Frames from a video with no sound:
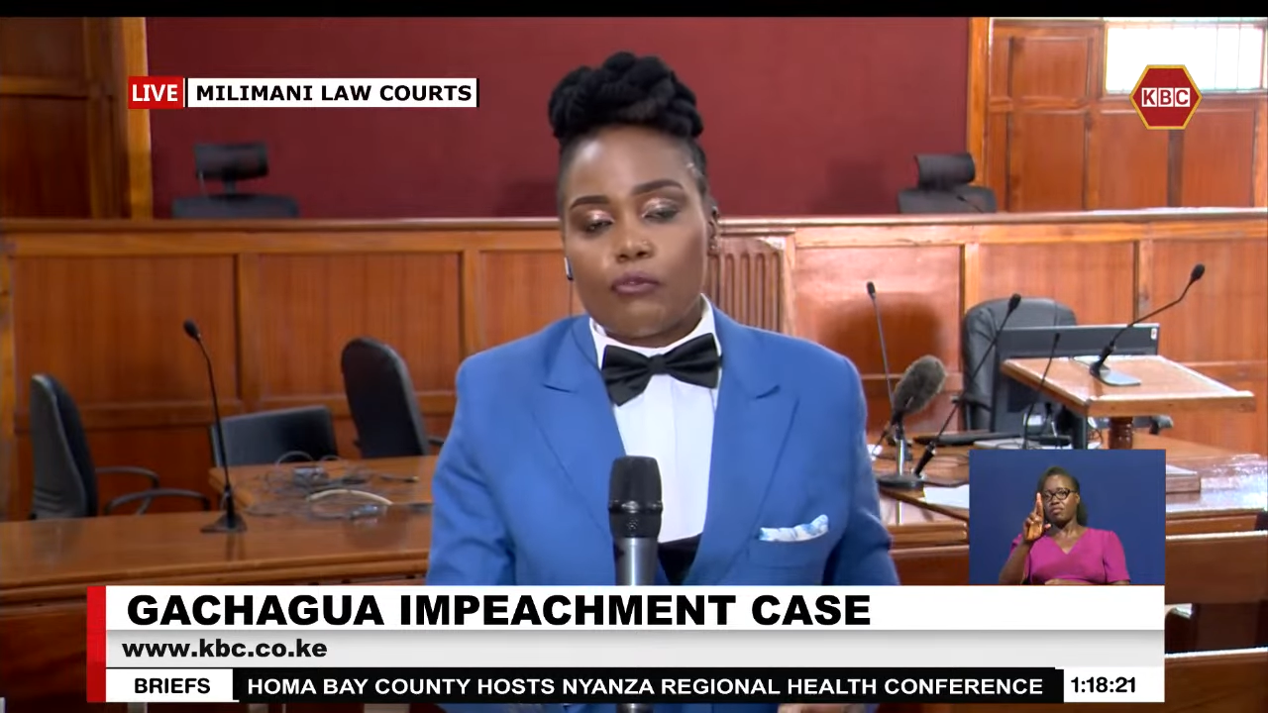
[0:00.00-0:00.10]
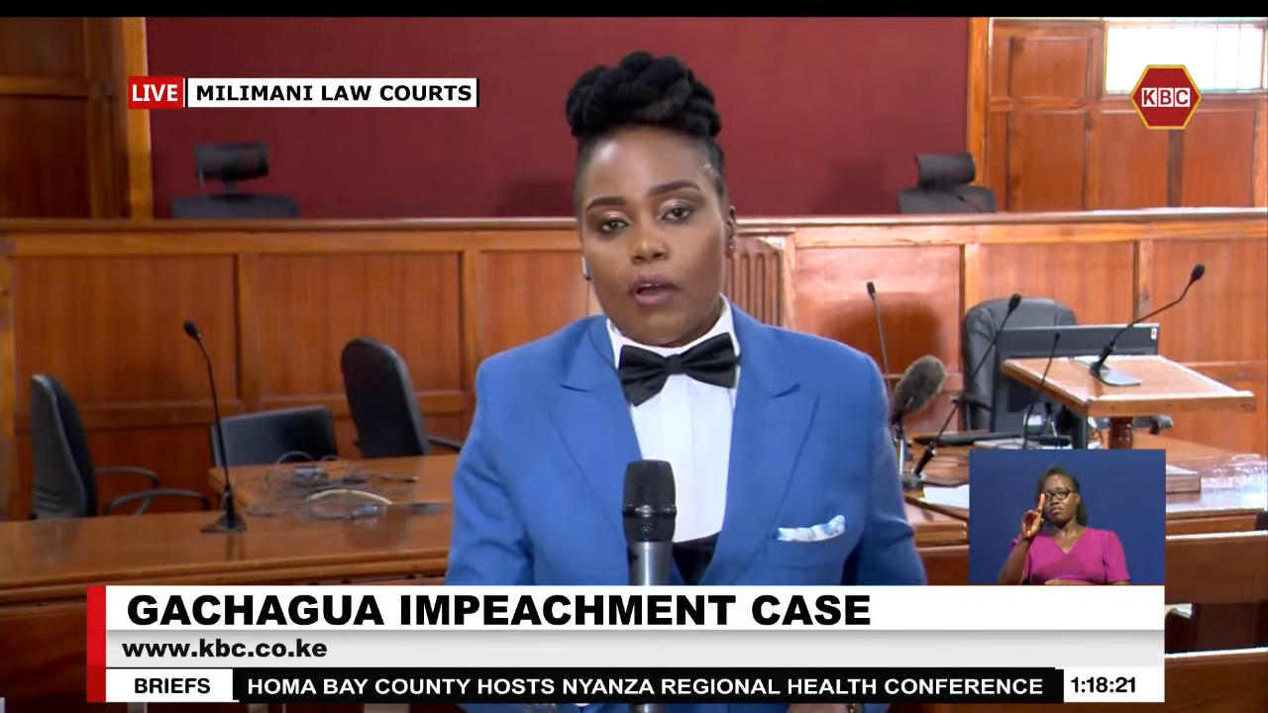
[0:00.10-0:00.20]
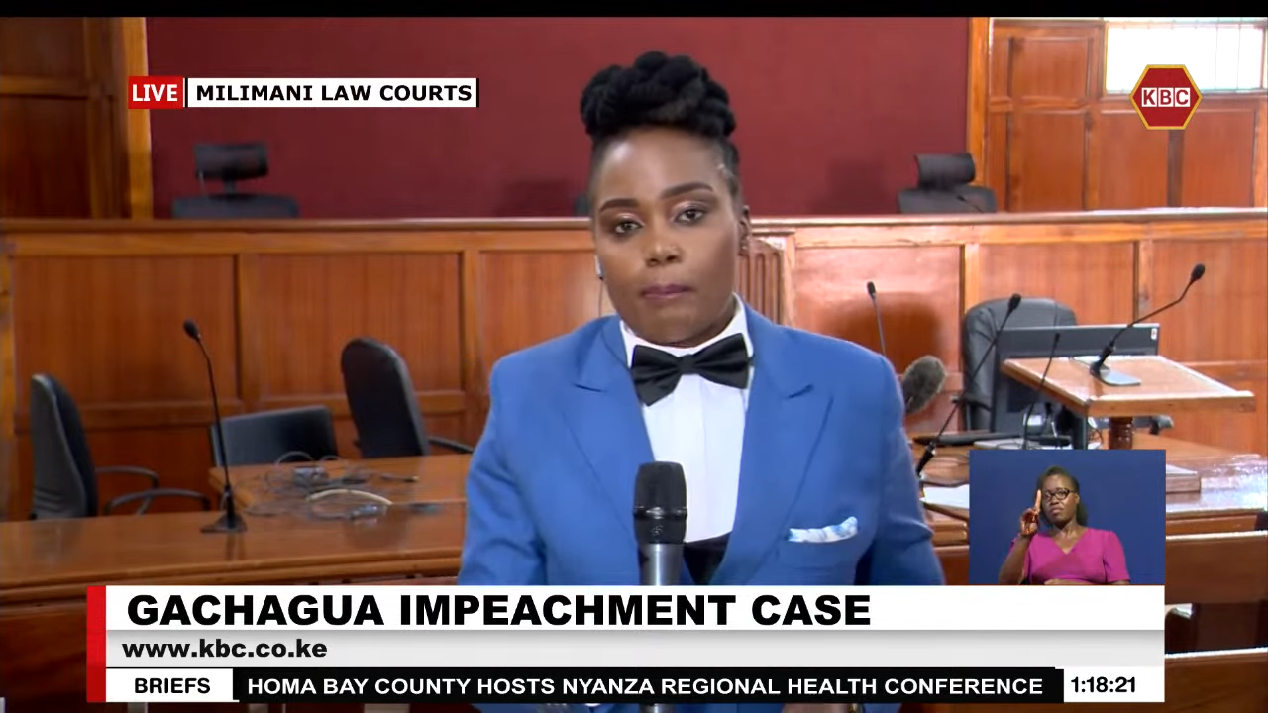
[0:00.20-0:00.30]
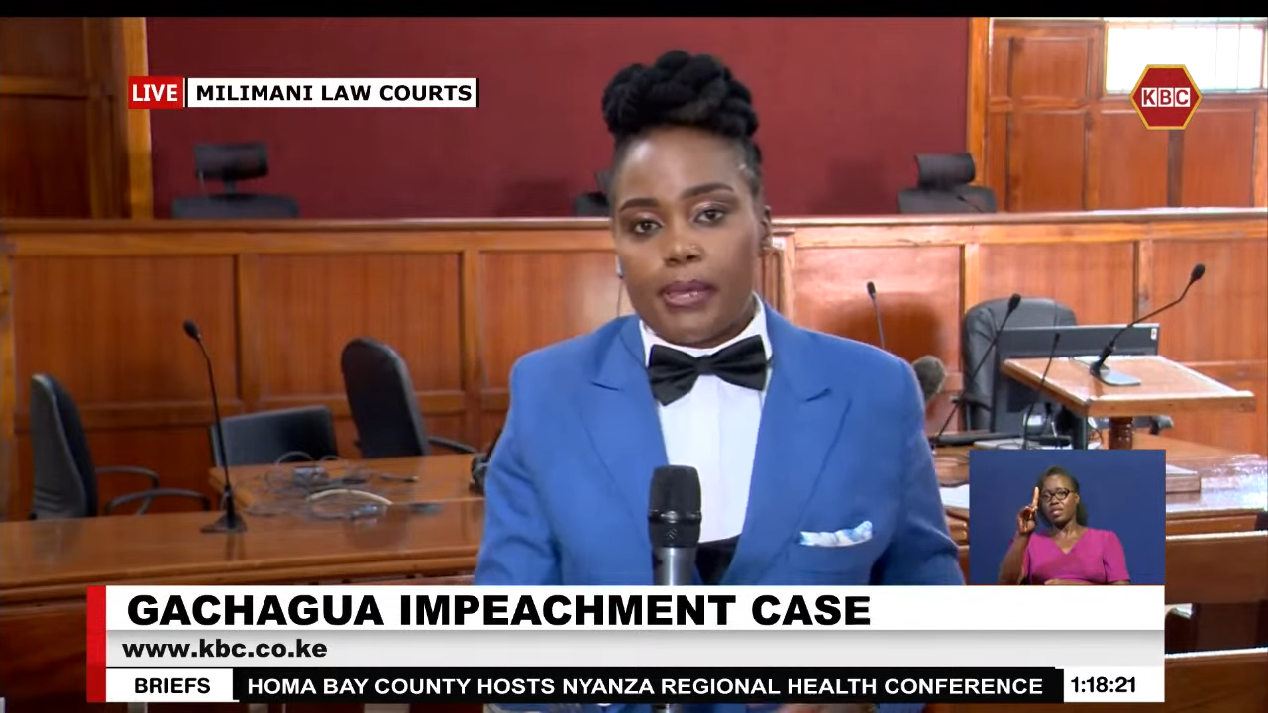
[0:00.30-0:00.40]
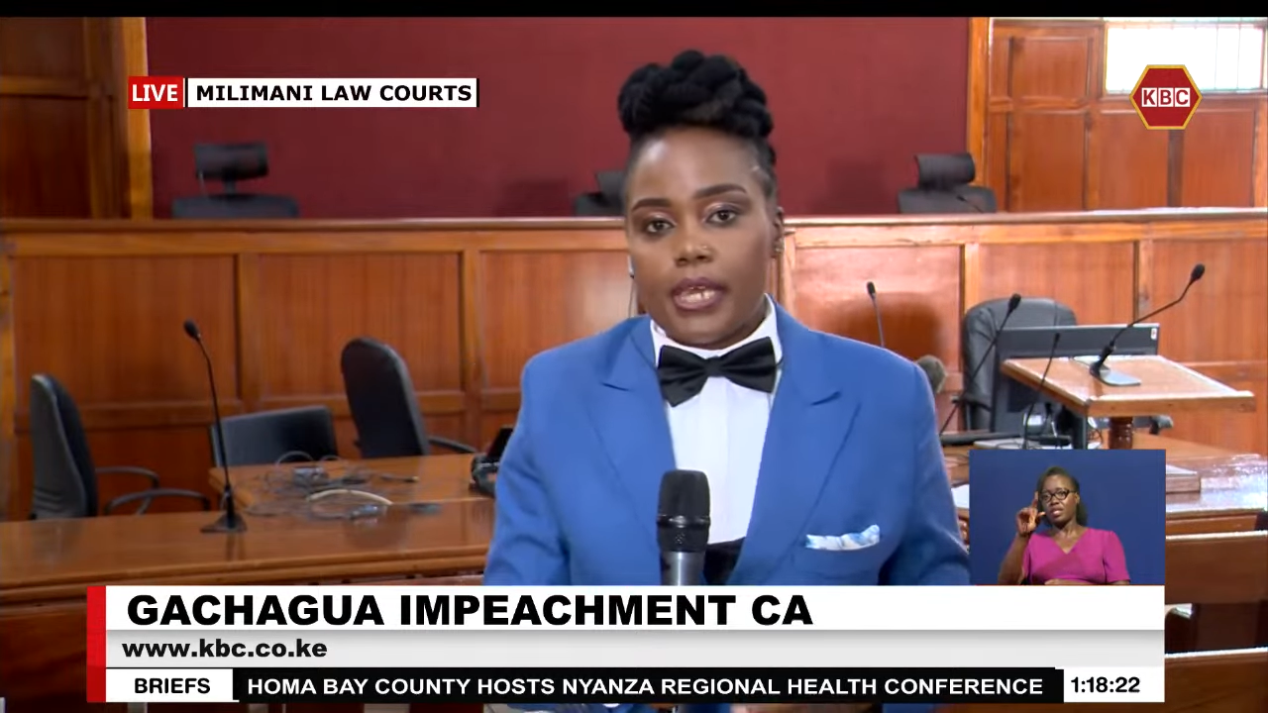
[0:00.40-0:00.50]
of
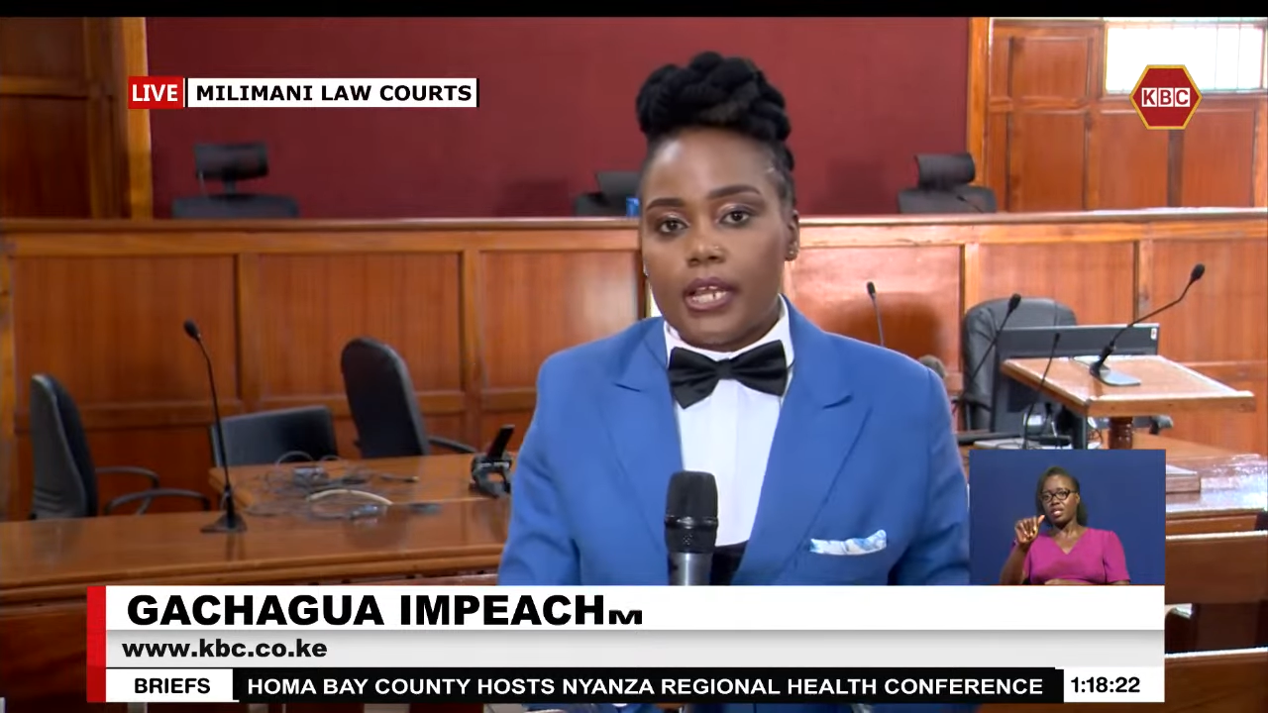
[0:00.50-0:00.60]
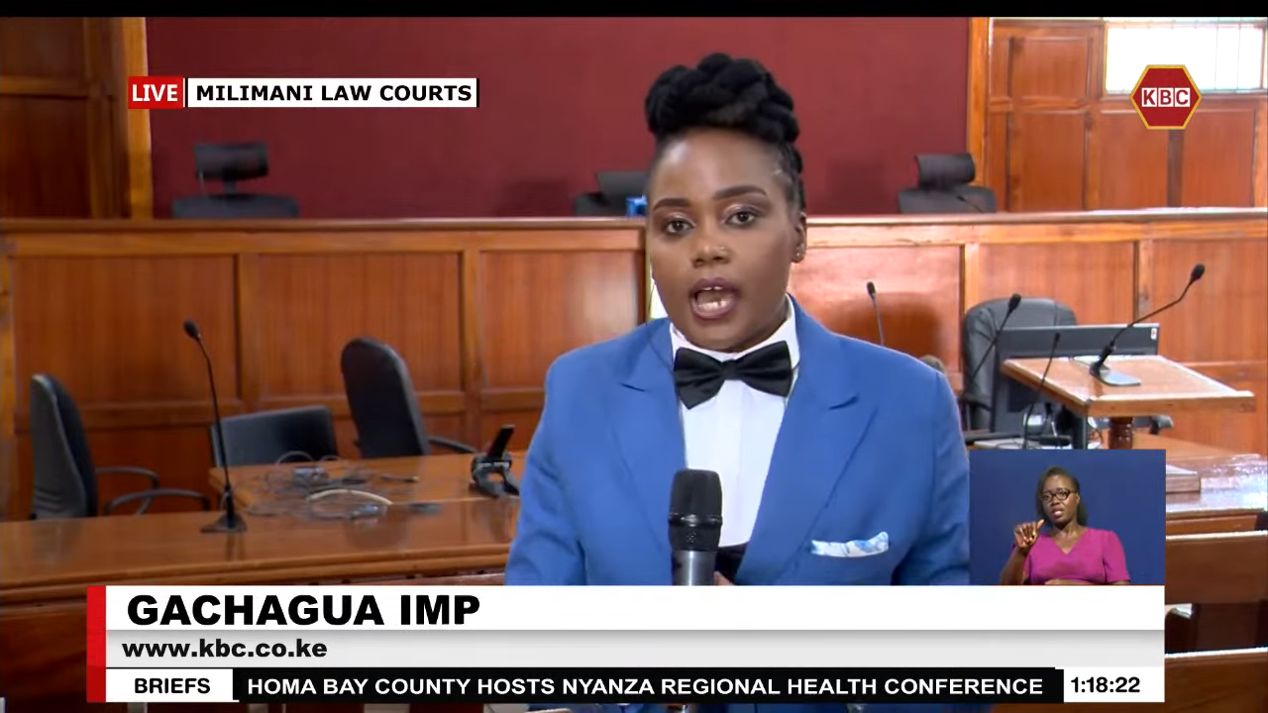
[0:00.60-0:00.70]
Appeal